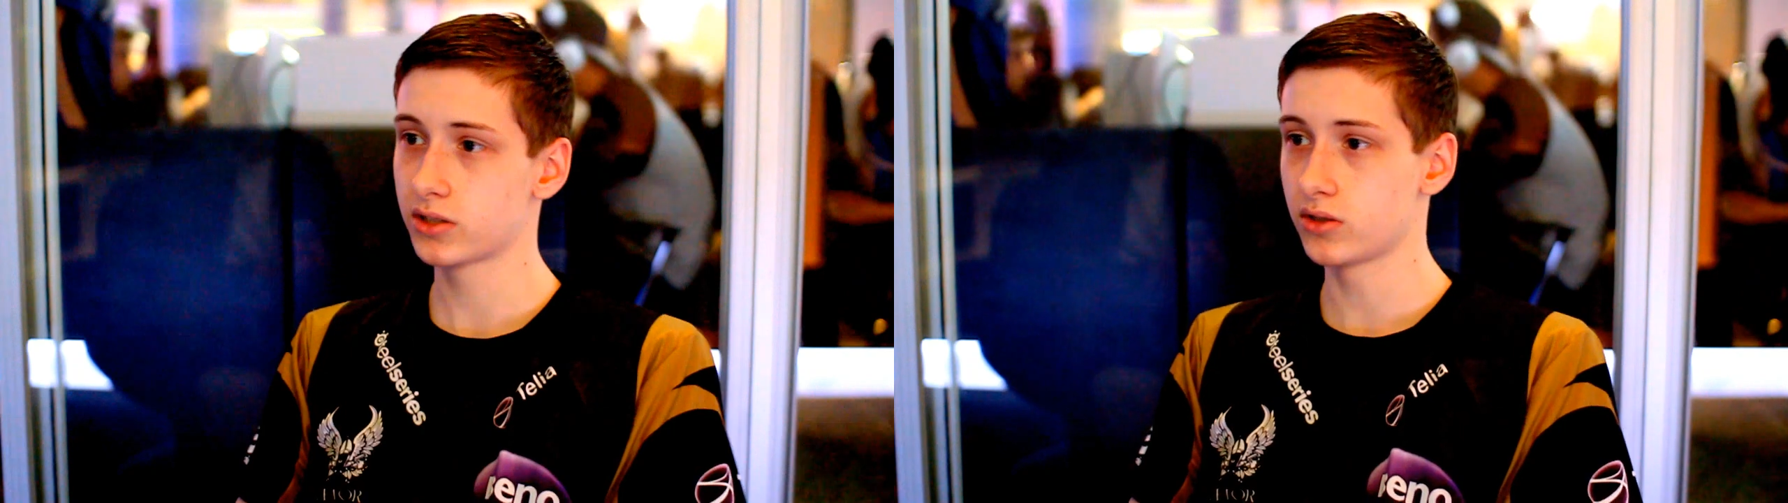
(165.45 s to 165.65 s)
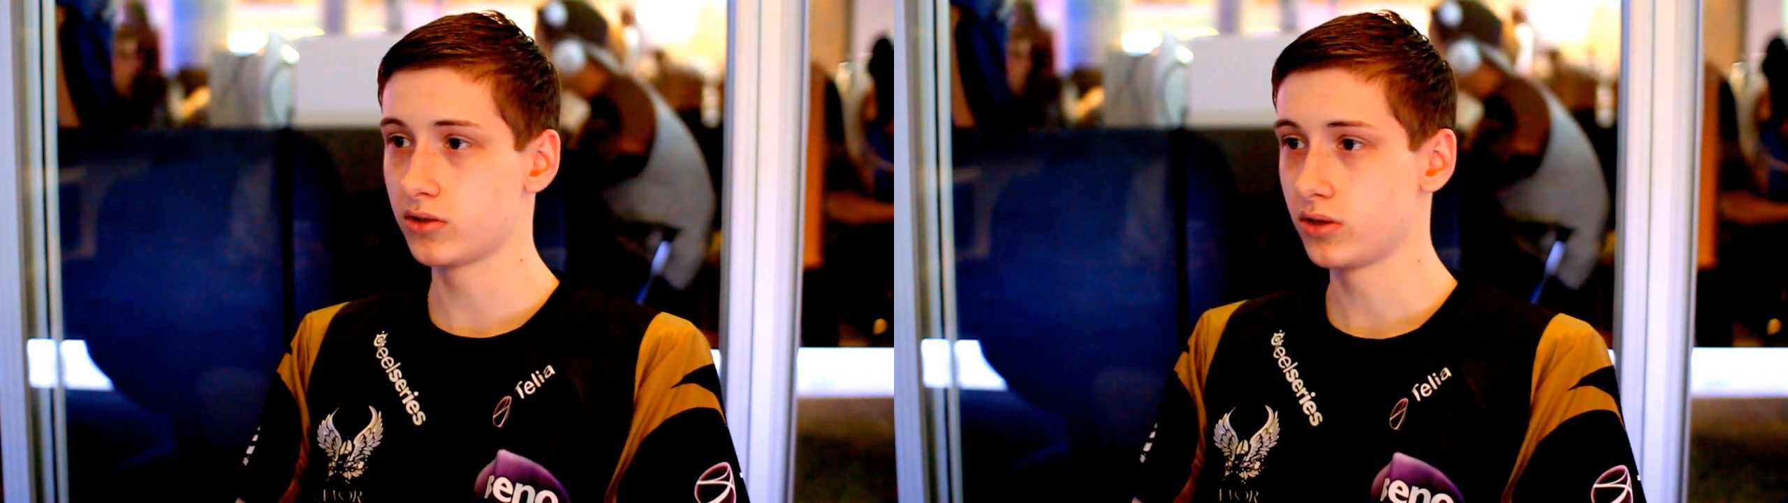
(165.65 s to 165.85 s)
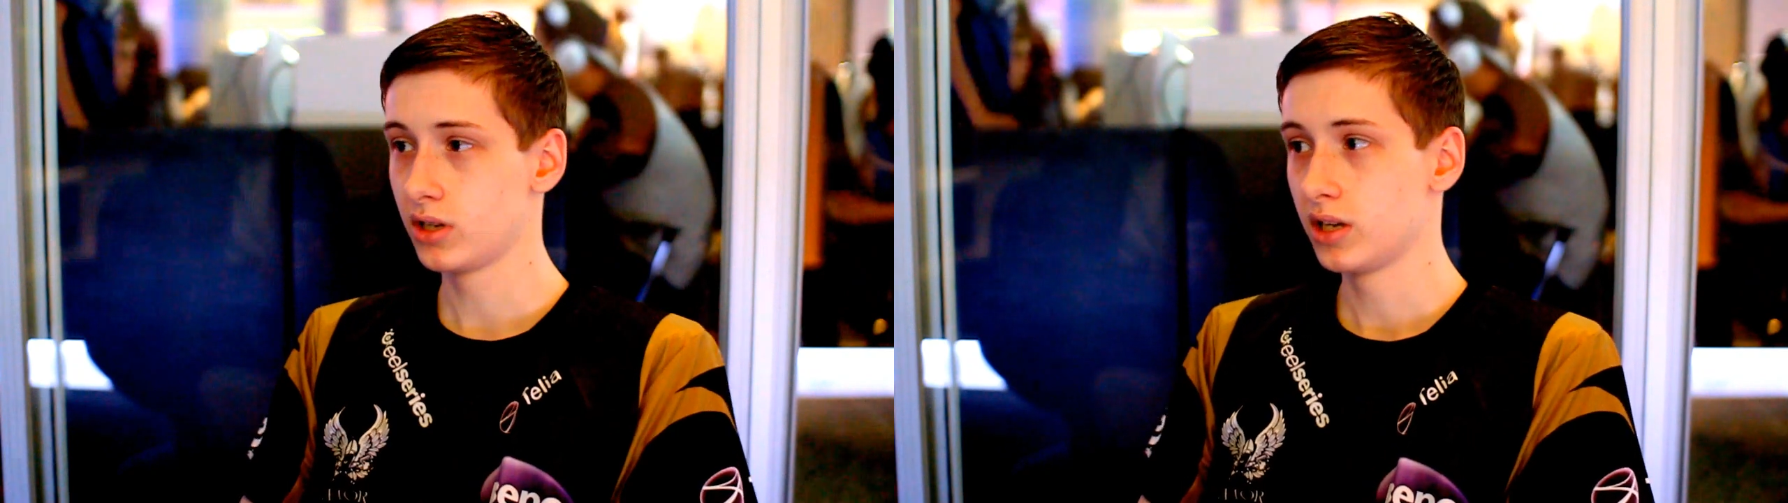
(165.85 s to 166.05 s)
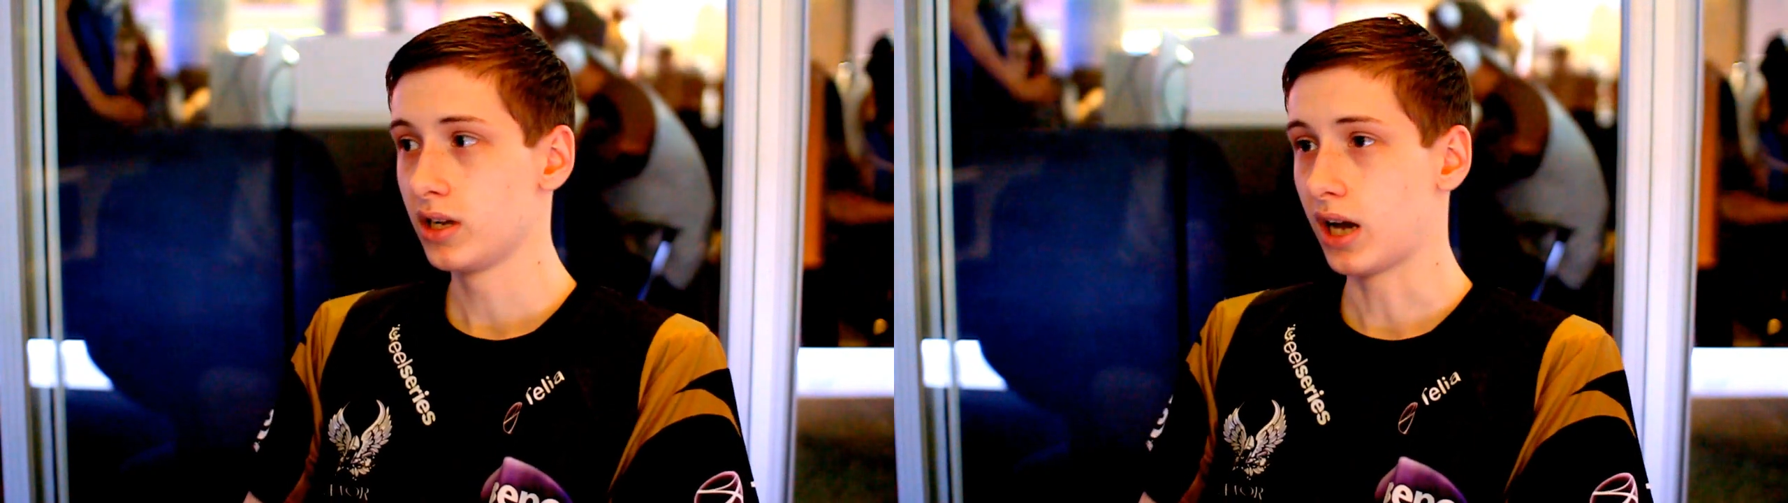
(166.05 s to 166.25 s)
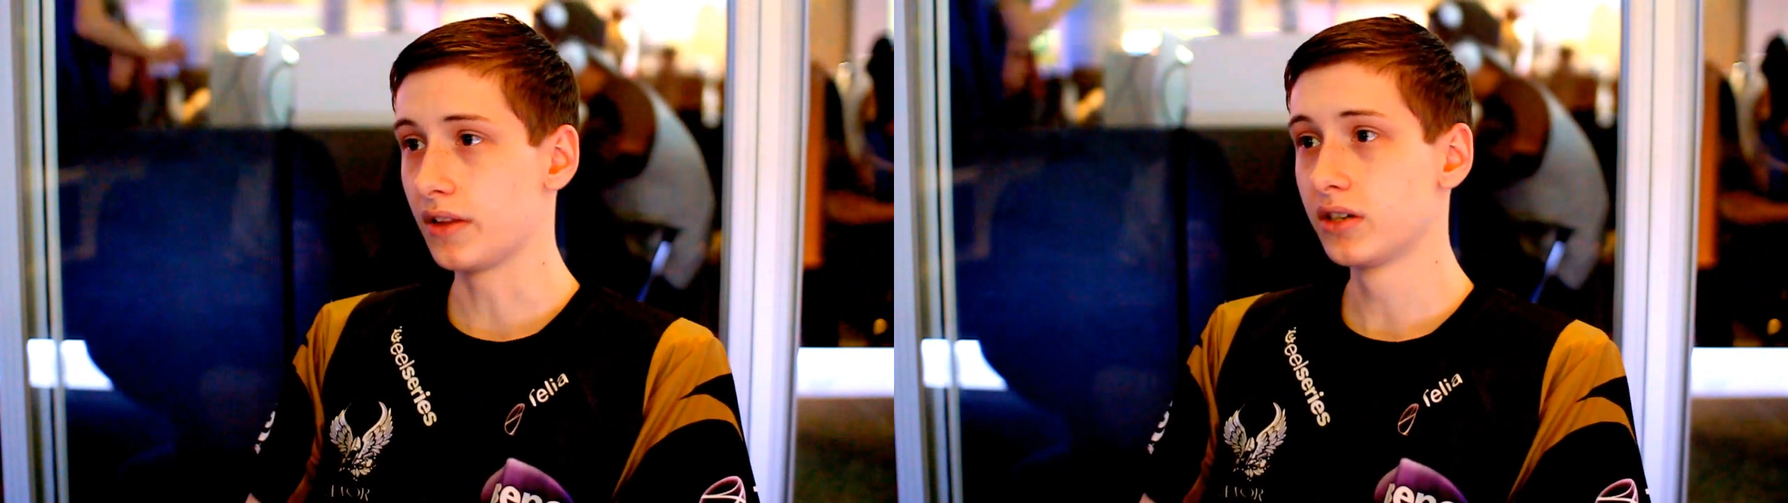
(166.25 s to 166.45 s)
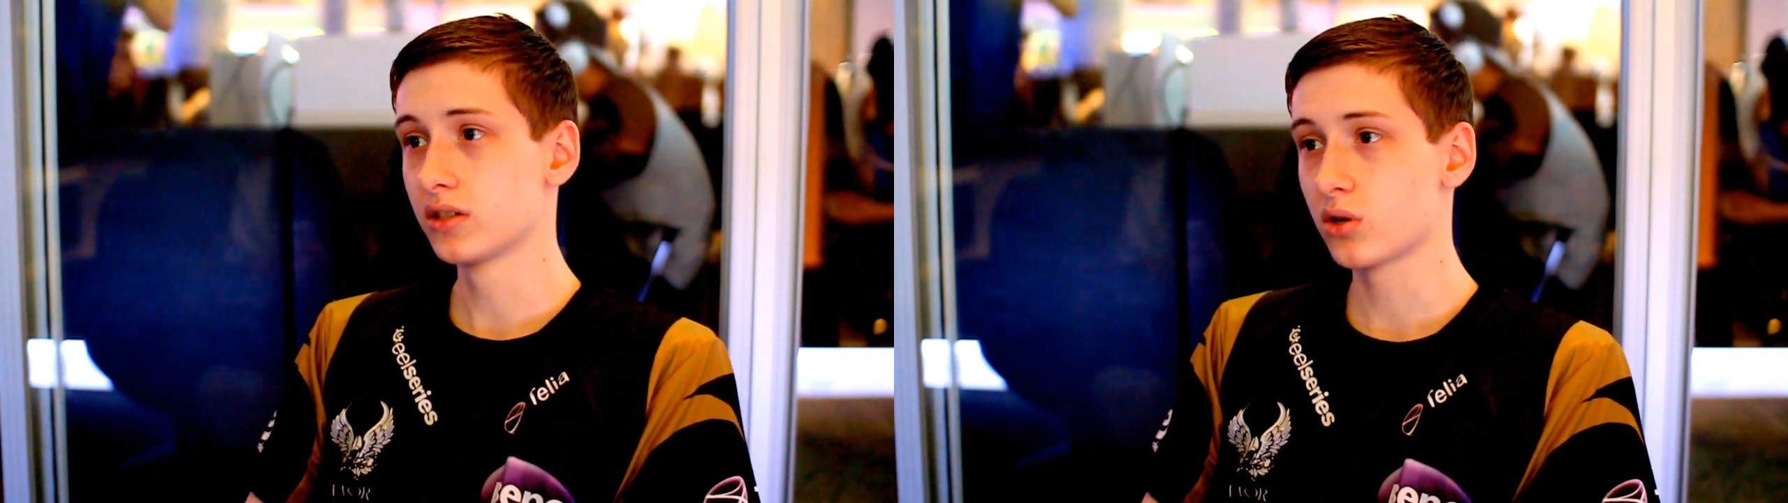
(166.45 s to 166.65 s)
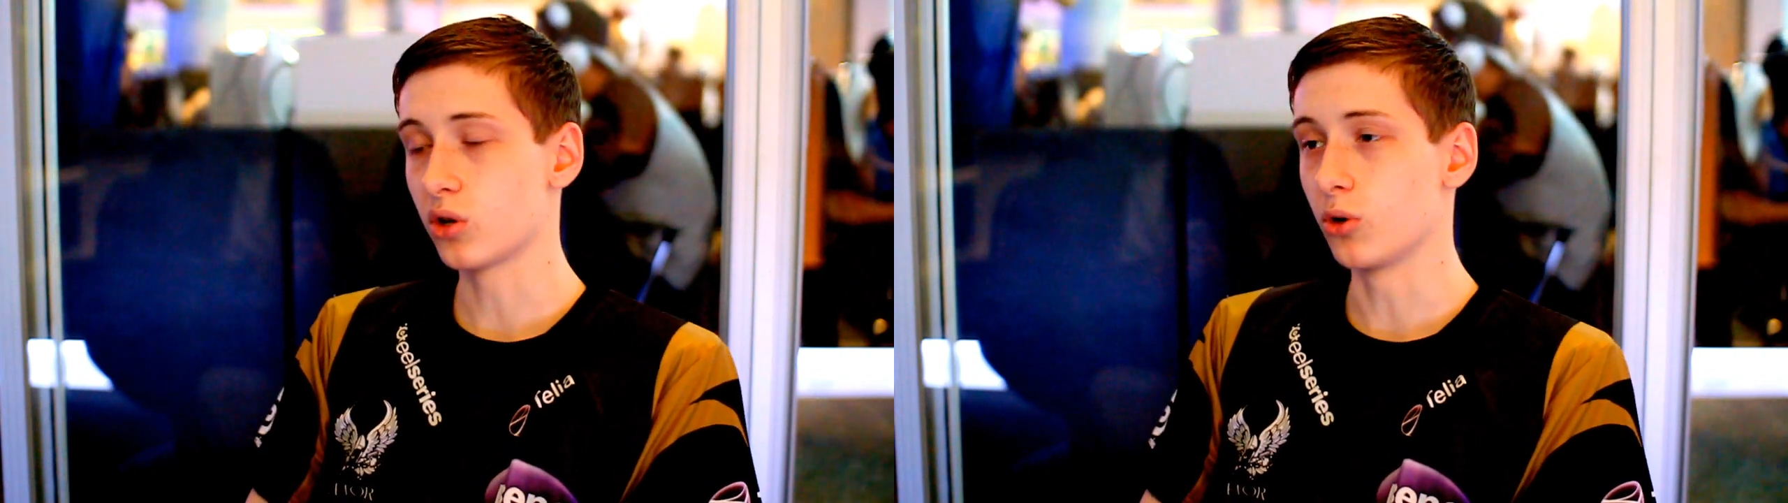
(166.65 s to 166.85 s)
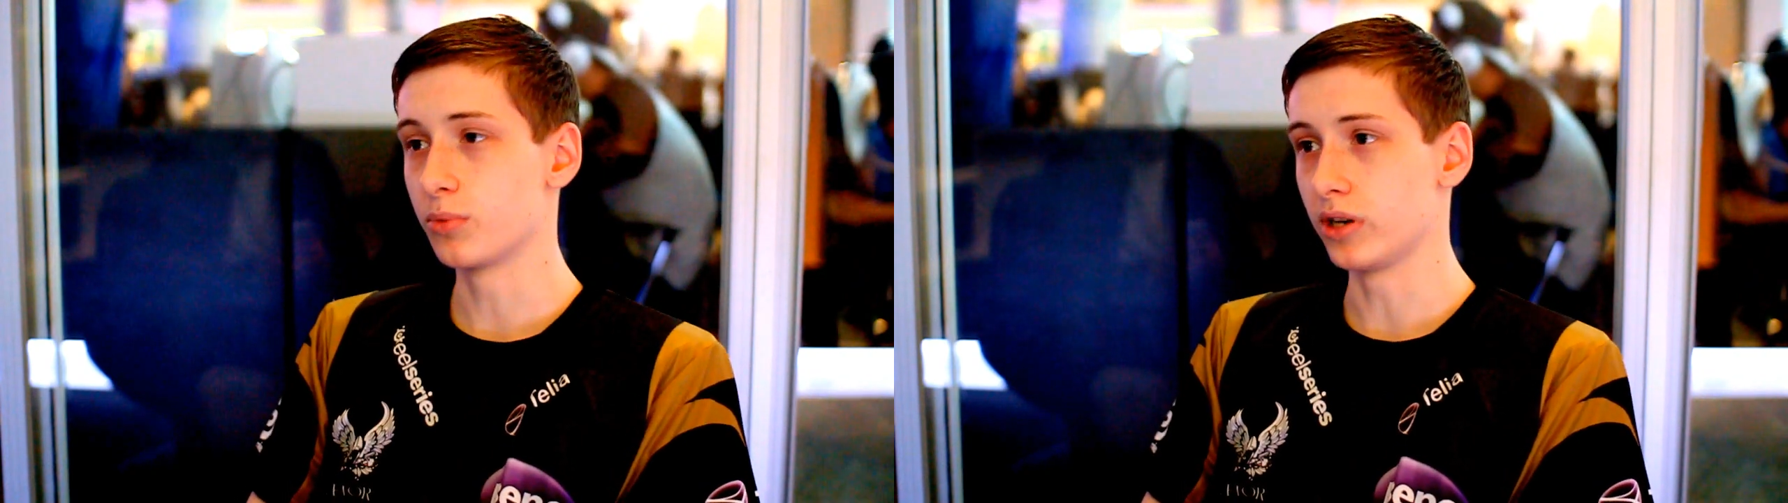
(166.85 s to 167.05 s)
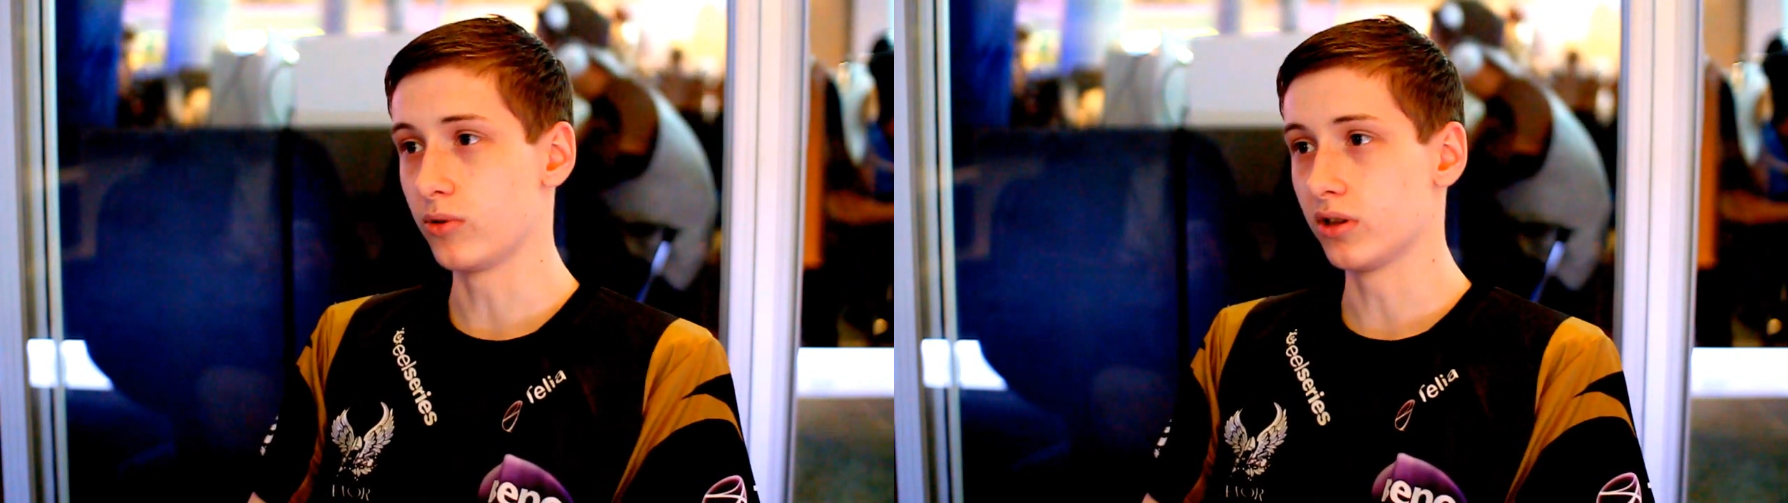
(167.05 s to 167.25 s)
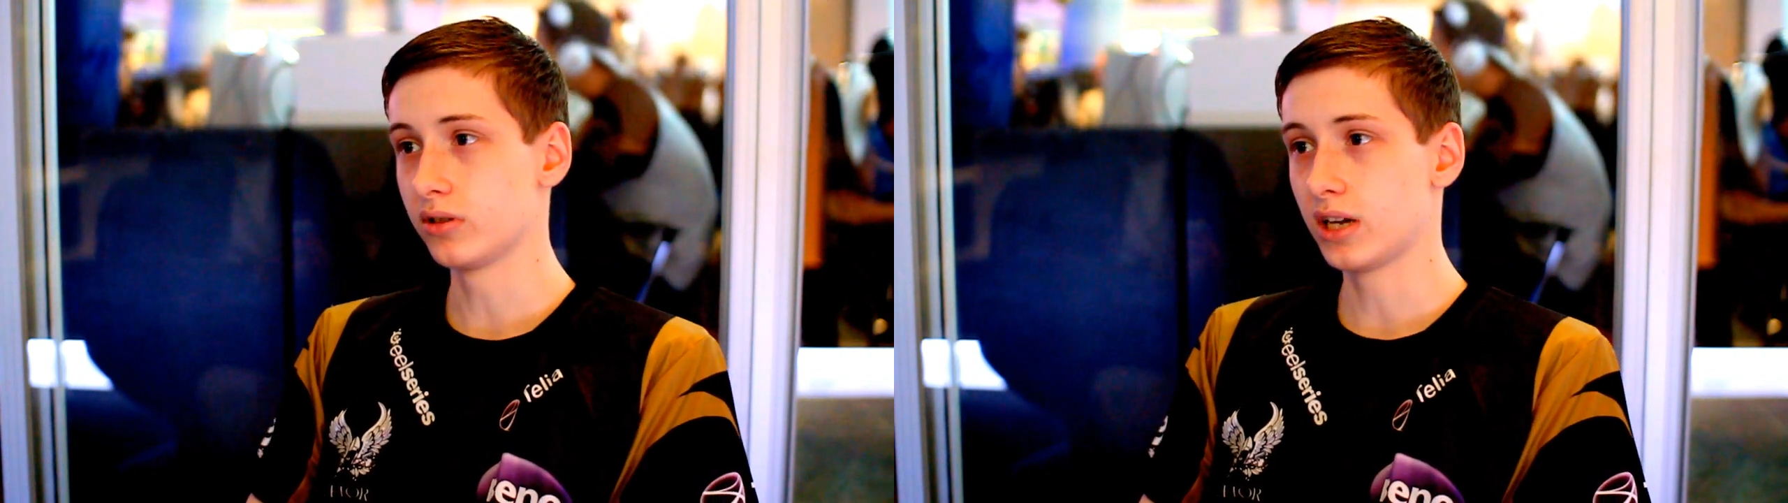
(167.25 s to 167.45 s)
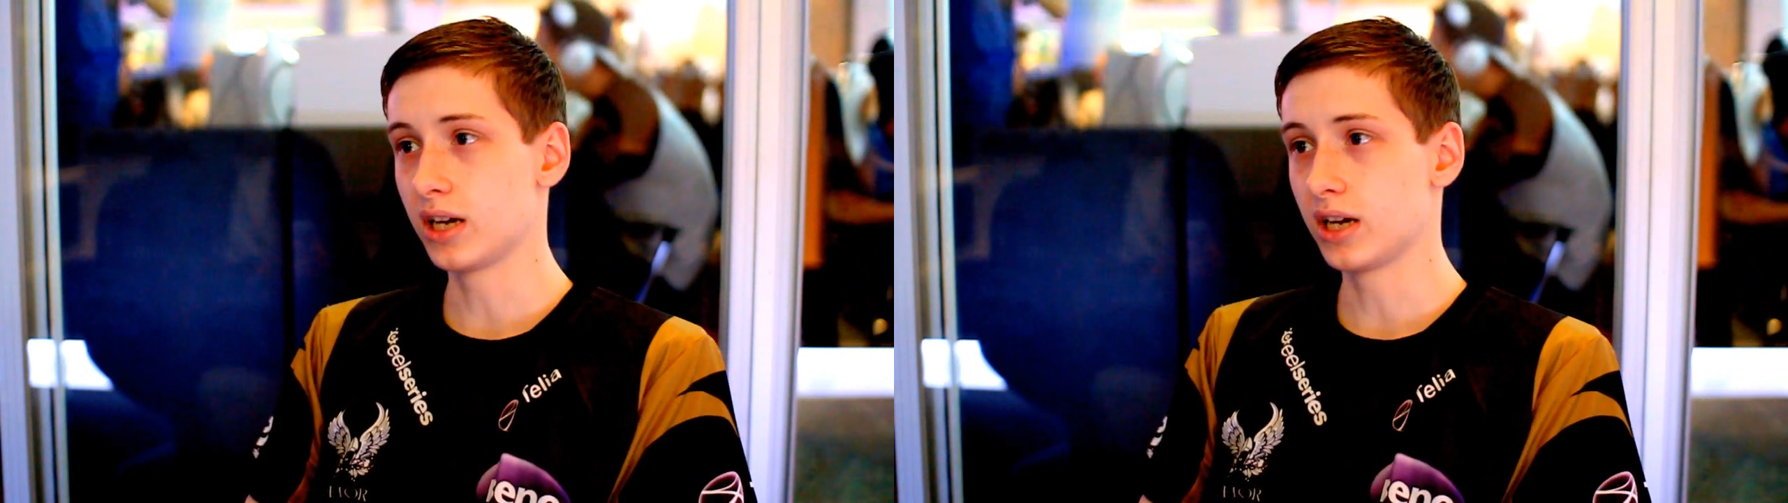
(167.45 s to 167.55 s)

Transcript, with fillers: So I think it's going to go pretty well.